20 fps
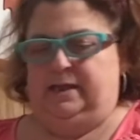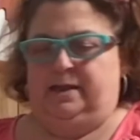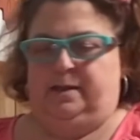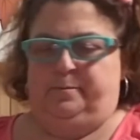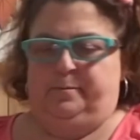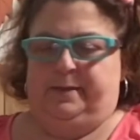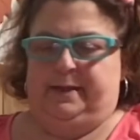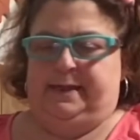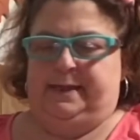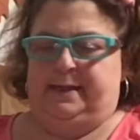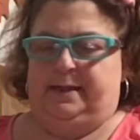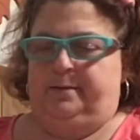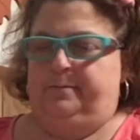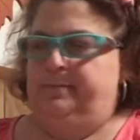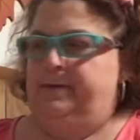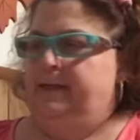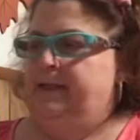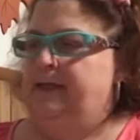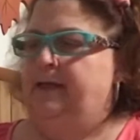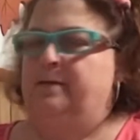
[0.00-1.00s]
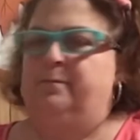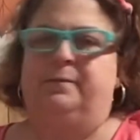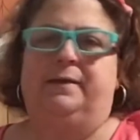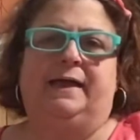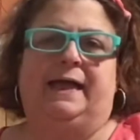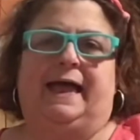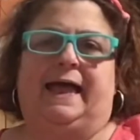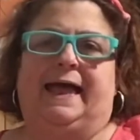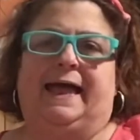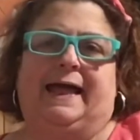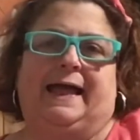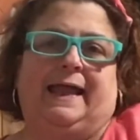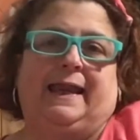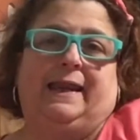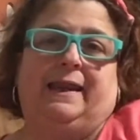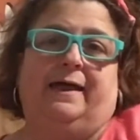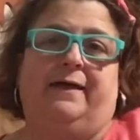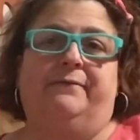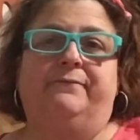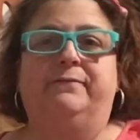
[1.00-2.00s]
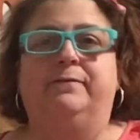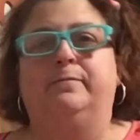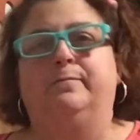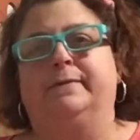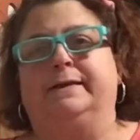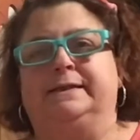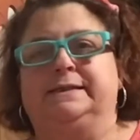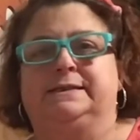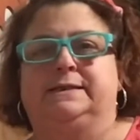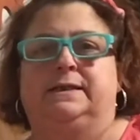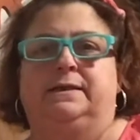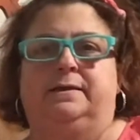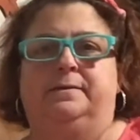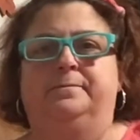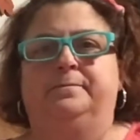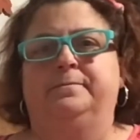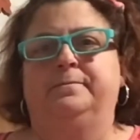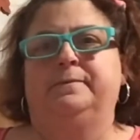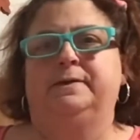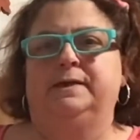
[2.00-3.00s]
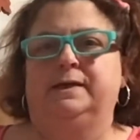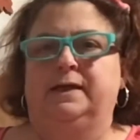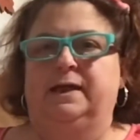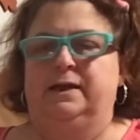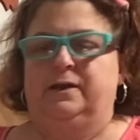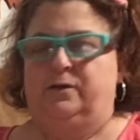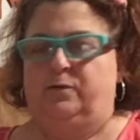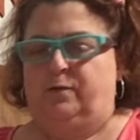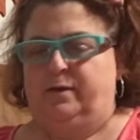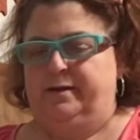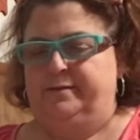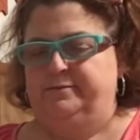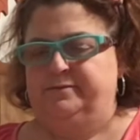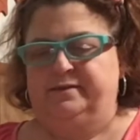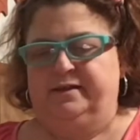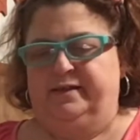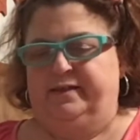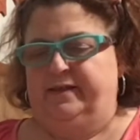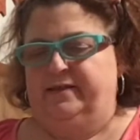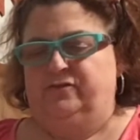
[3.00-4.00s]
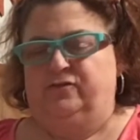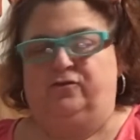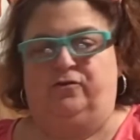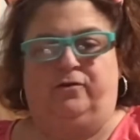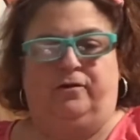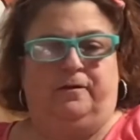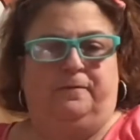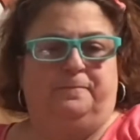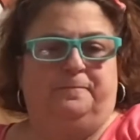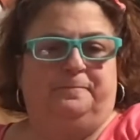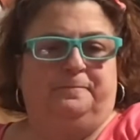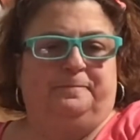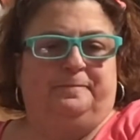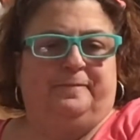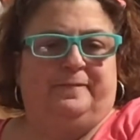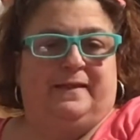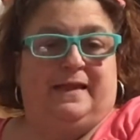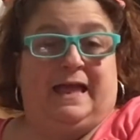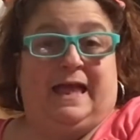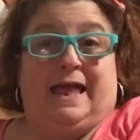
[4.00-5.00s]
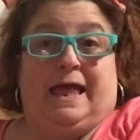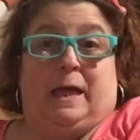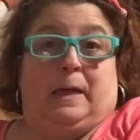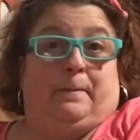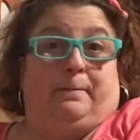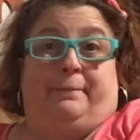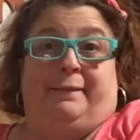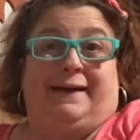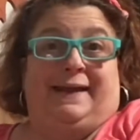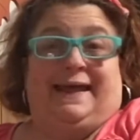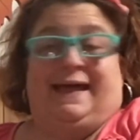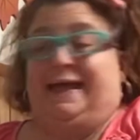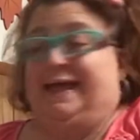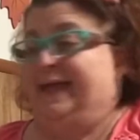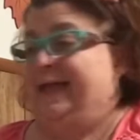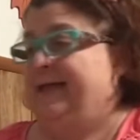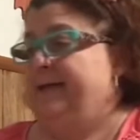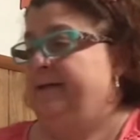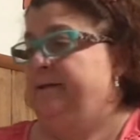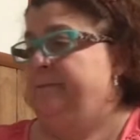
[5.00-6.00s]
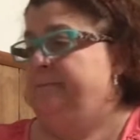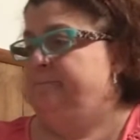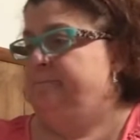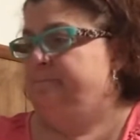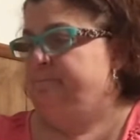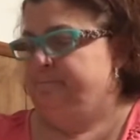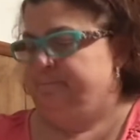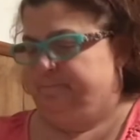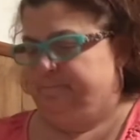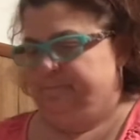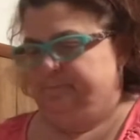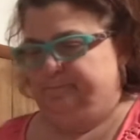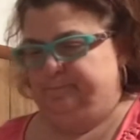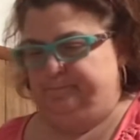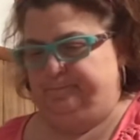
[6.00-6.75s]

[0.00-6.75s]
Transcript: Yummy, yummy, yummy. I got love in my tummy. I don't know why I'm singing that song, but I am.